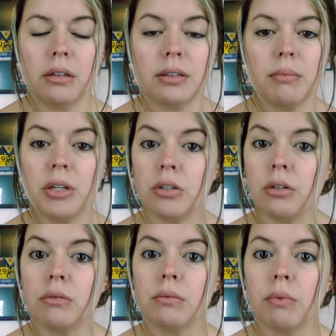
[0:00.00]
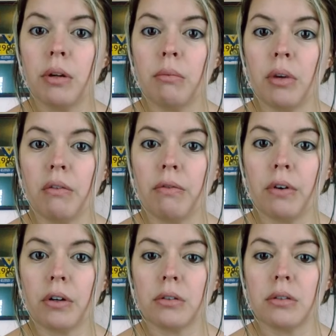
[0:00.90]
some issues when we
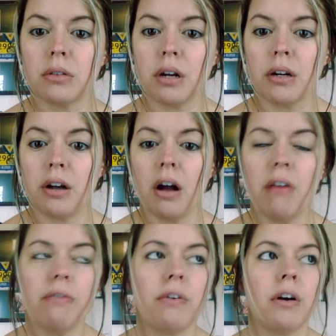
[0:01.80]
first started off.